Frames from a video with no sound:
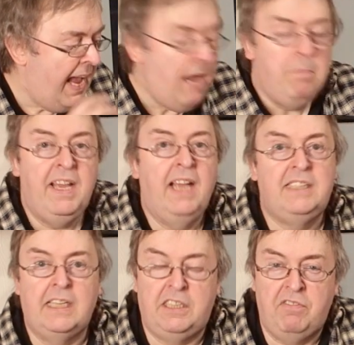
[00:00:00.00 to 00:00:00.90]
MPA
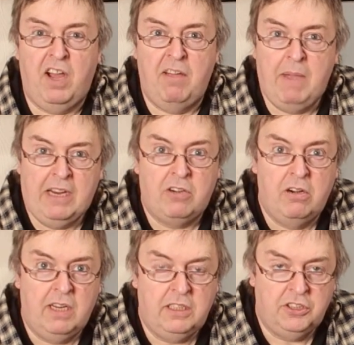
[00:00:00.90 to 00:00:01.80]
65 macro
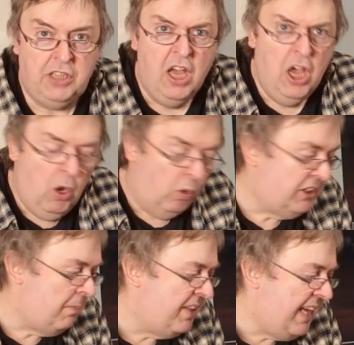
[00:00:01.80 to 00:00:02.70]
lens or
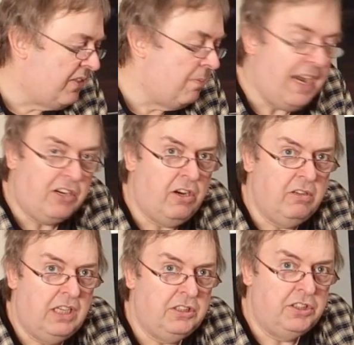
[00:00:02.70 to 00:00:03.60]
some of the other macro
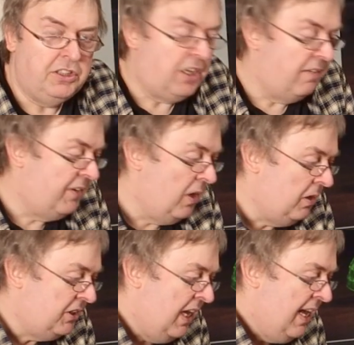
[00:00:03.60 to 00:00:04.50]
lenses I've
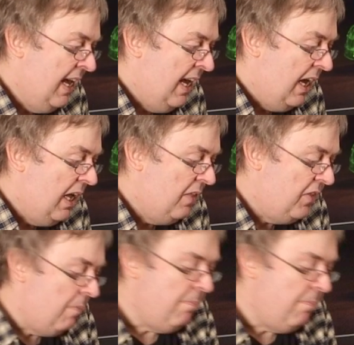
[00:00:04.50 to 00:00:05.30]
got that